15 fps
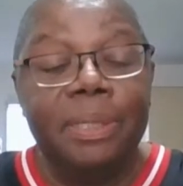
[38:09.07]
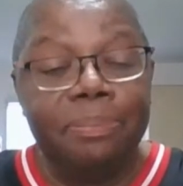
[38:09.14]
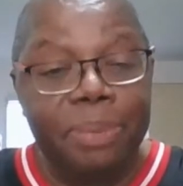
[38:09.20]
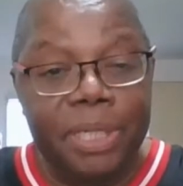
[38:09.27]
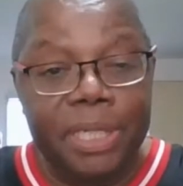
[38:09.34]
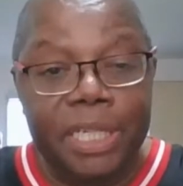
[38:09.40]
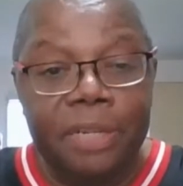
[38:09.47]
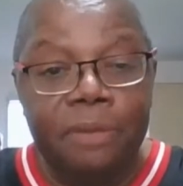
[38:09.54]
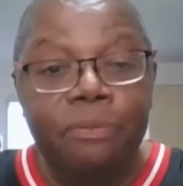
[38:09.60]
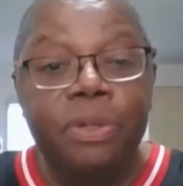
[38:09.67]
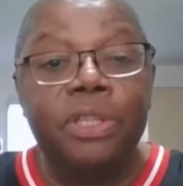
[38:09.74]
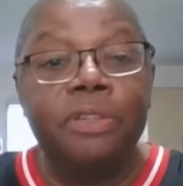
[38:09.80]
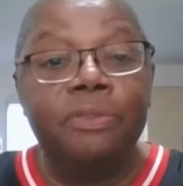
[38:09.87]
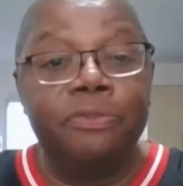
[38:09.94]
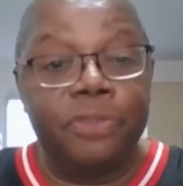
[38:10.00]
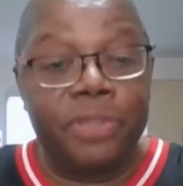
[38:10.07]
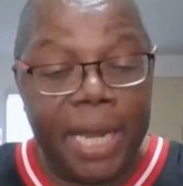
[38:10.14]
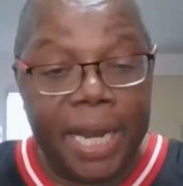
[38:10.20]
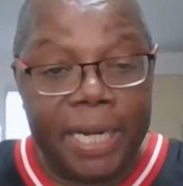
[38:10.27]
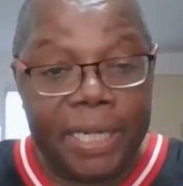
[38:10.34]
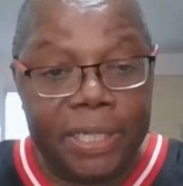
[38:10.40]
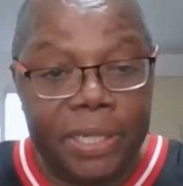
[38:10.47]
Believe what the
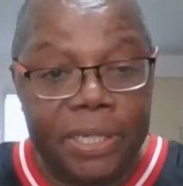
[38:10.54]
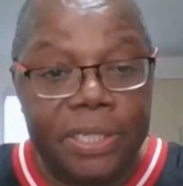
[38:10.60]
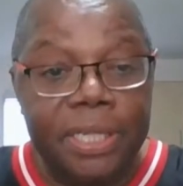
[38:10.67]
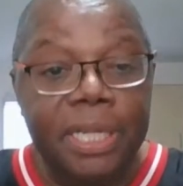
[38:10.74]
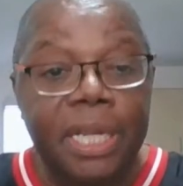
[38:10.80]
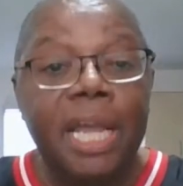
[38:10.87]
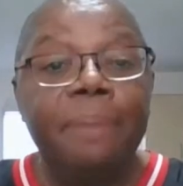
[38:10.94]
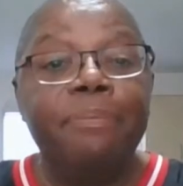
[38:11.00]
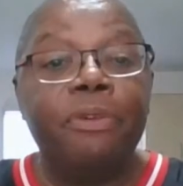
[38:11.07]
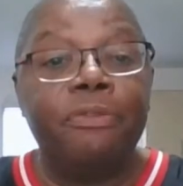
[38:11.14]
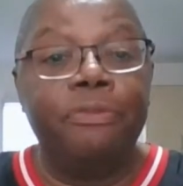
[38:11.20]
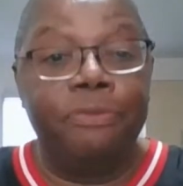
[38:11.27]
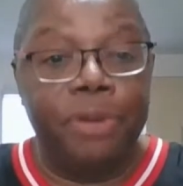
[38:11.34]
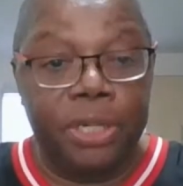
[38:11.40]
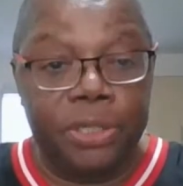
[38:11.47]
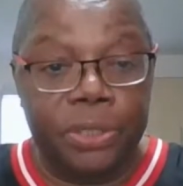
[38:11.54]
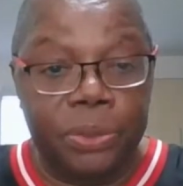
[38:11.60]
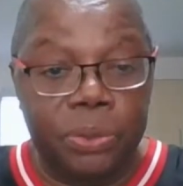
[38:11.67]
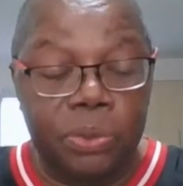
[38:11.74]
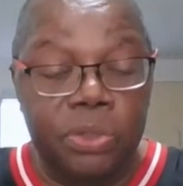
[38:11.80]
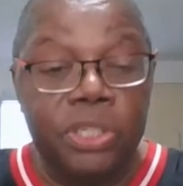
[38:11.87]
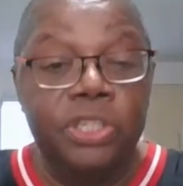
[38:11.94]
scientists and
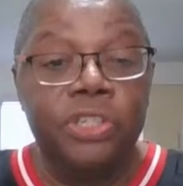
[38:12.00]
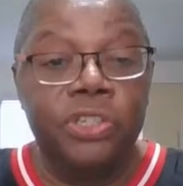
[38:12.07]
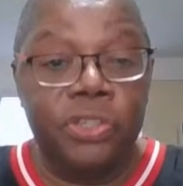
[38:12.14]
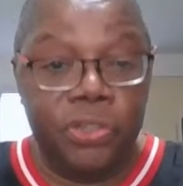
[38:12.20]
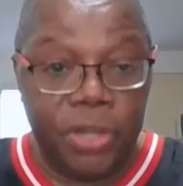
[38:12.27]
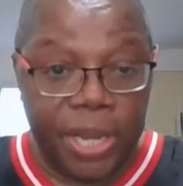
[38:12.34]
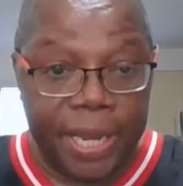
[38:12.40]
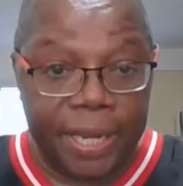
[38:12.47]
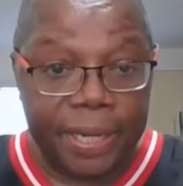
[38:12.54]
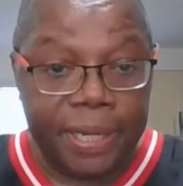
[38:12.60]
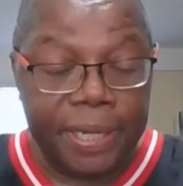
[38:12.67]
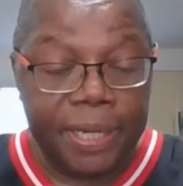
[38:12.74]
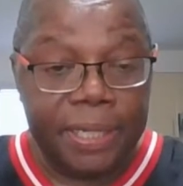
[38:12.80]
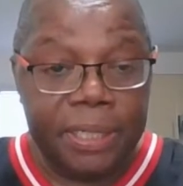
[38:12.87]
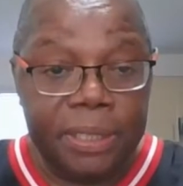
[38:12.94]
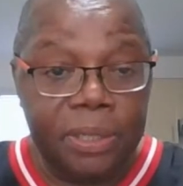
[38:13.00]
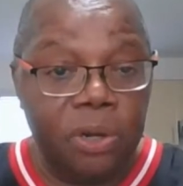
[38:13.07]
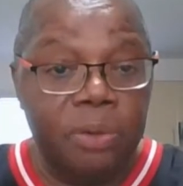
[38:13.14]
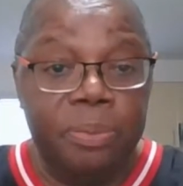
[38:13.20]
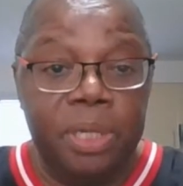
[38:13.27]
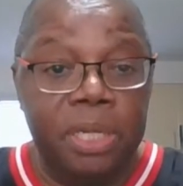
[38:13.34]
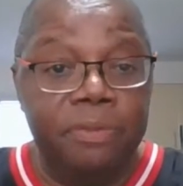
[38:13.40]
professionals say.
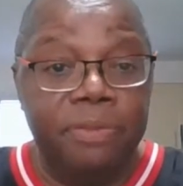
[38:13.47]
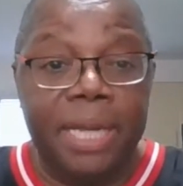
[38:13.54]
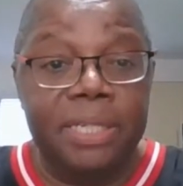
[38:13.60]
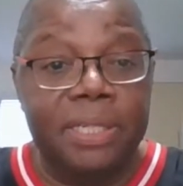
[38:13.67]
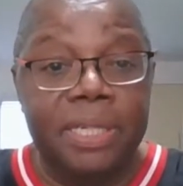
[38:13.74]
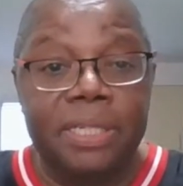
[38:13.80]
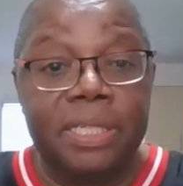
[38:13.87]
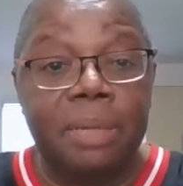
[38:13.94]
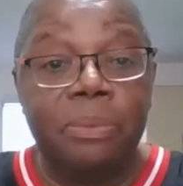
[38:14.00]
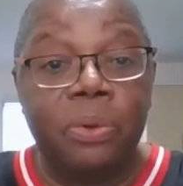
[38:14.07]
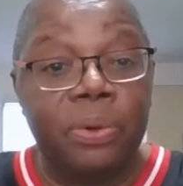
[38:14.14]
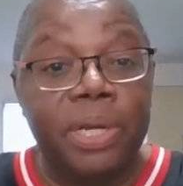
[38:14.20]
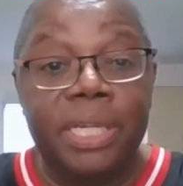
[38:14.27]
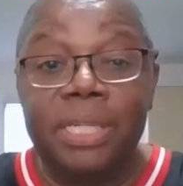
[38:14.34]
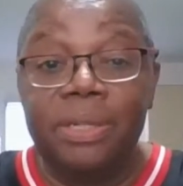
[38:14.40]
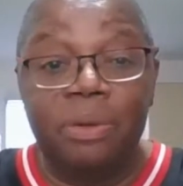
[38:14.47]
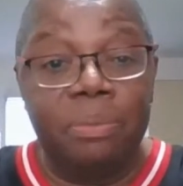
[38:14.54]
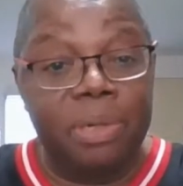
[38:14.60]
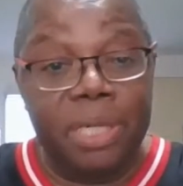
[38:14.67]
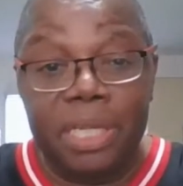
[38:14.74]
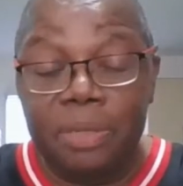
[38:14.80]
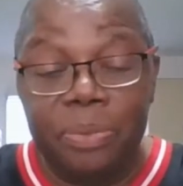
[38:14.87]
Don't be, if I say something crazy, don't
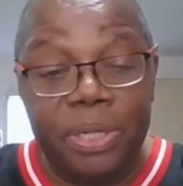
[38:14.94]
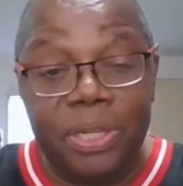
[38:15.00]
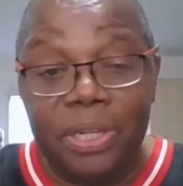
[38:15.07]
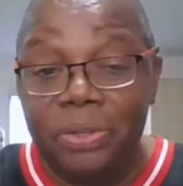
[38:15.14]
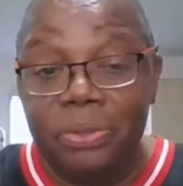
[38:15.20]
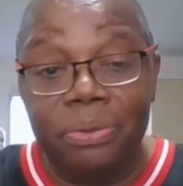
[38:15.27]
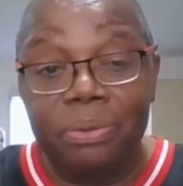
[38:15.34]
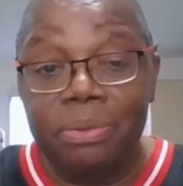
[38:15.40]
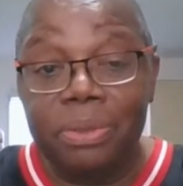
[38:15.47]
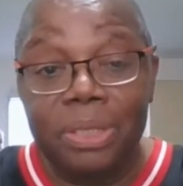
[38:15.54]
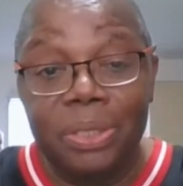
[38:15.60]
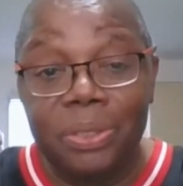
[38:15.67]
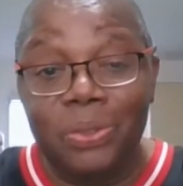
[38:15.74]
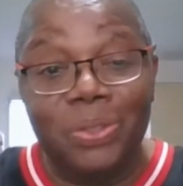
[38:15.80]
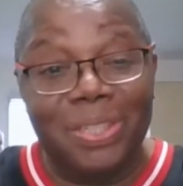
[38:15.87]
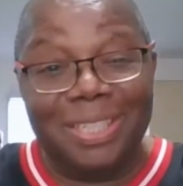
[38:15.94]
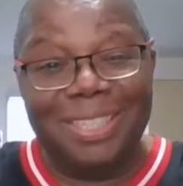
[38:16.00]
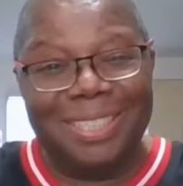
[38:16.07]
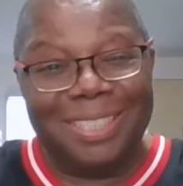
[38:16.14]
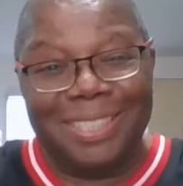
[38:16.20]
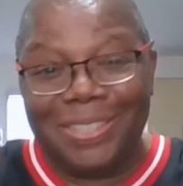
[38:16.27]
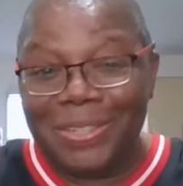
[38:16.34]
believe me either.
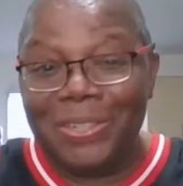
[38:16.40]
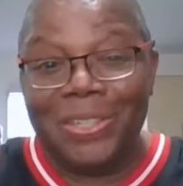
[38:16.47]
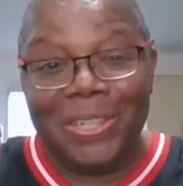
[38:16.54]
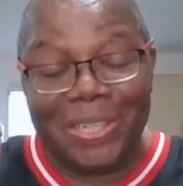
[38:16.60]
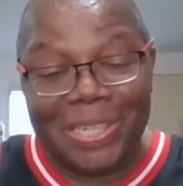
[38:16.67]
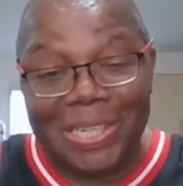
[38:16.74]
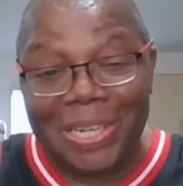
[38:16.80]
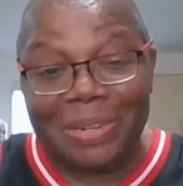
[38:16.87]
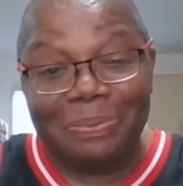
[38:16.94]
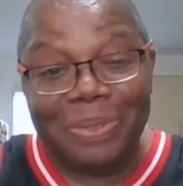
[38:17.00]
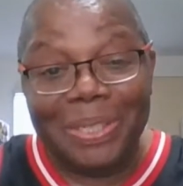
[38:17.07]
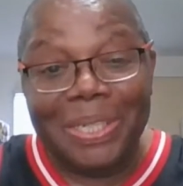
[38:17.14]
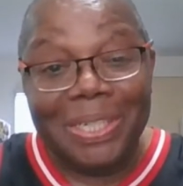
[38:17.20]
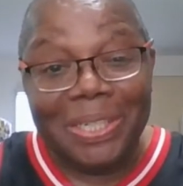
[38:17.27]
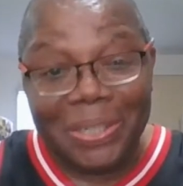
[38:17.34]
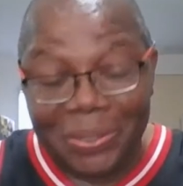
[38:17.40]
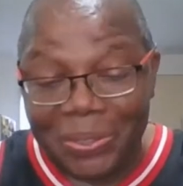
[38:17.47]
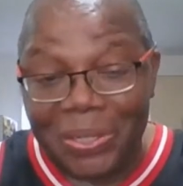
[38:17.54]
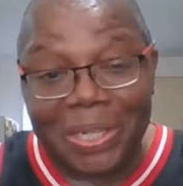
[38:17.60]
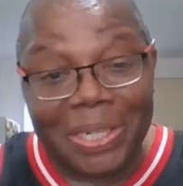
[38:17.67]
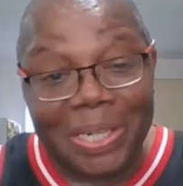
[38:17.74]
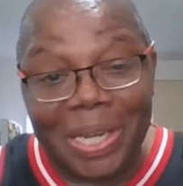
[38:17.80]
Go look it up. Go
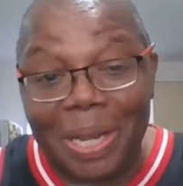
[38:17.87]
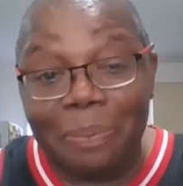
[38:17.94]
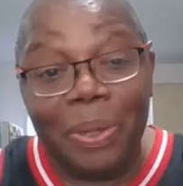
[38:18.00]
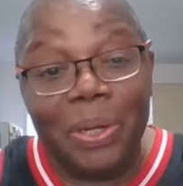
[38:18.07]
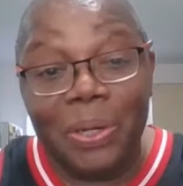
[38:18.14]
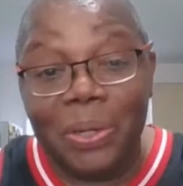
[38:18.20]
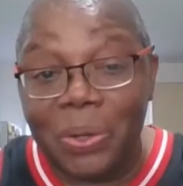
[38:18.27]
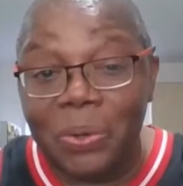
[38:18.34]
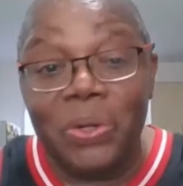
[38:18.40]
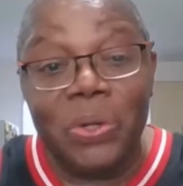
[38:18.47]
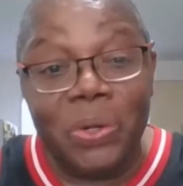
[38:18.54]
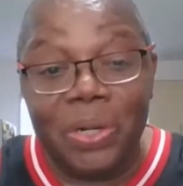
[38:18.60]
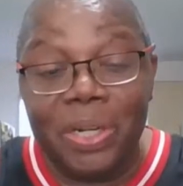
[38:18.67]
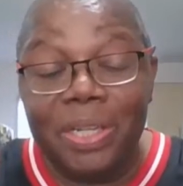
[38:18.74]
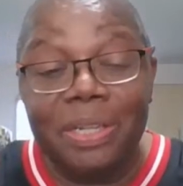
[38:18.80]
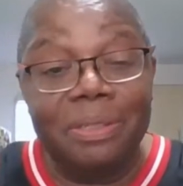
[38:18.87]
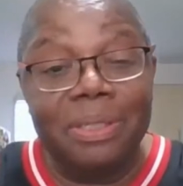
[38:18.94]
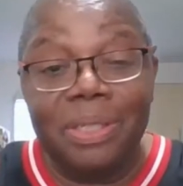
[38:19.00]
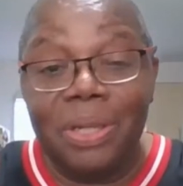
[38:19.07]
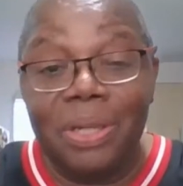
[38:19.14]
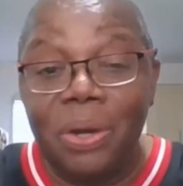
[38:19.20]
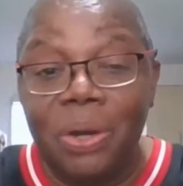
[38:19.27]
look it up. Go Google it.
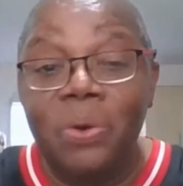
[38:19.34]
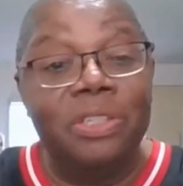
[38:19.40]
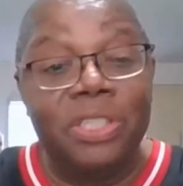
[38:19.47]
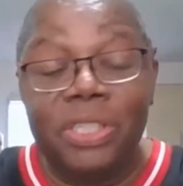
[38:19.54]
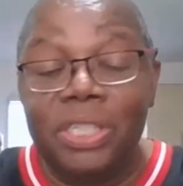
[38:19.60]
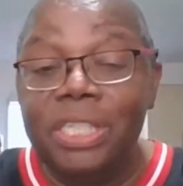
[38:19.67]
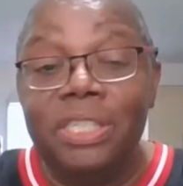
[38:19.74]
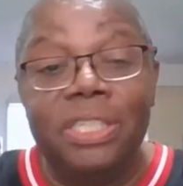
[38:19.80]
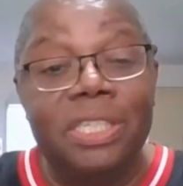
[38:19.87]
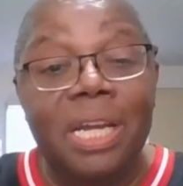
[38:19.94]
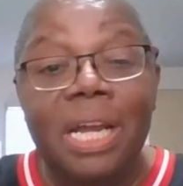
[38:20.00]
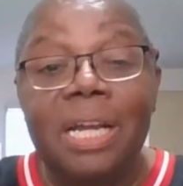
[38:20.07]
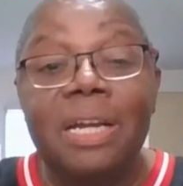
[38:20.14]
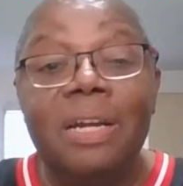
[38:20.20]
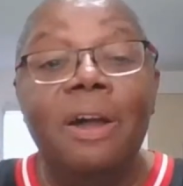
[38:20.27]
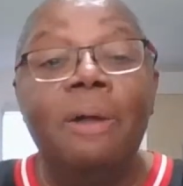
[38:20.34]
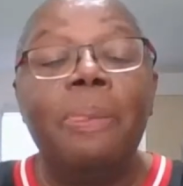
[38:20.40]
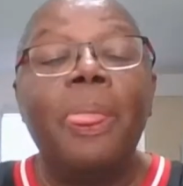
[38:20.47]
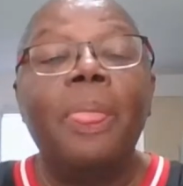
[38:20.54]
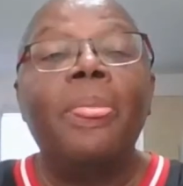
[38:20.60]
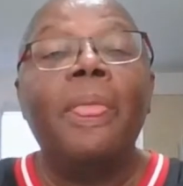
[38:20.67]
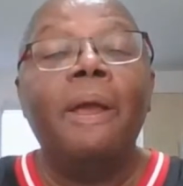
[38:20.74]
Go on to cdc.gov.